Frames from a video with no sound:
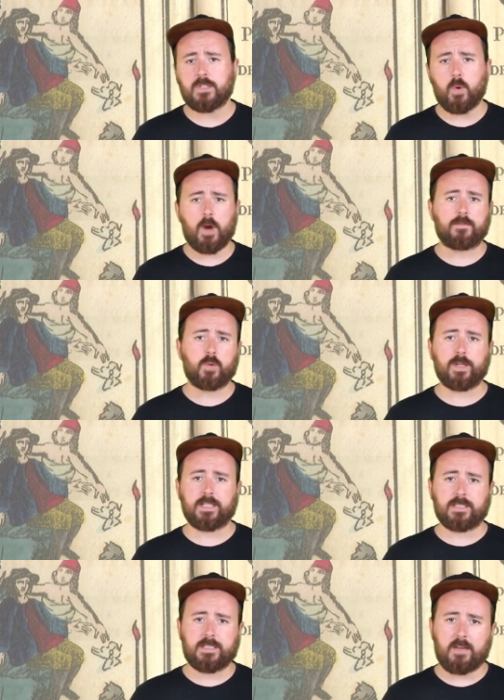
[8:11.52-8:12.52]
and
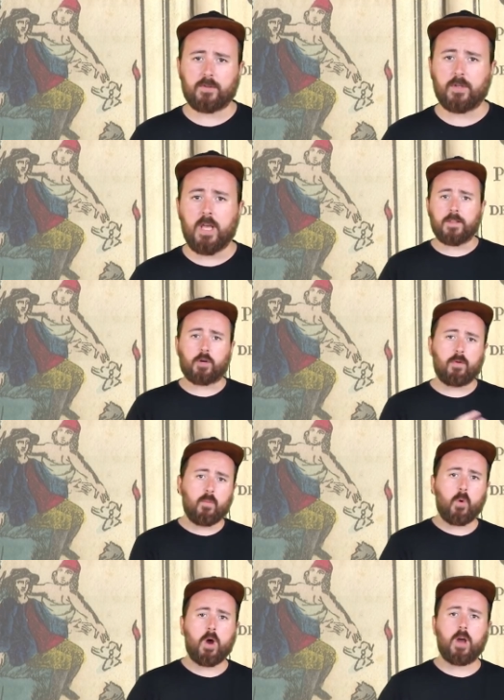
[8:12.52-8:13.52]
1227, the
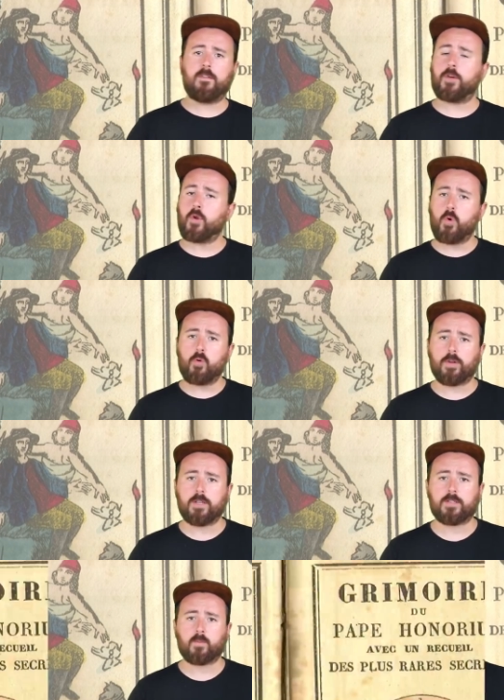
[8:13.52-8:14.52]
Grimoire of Honorius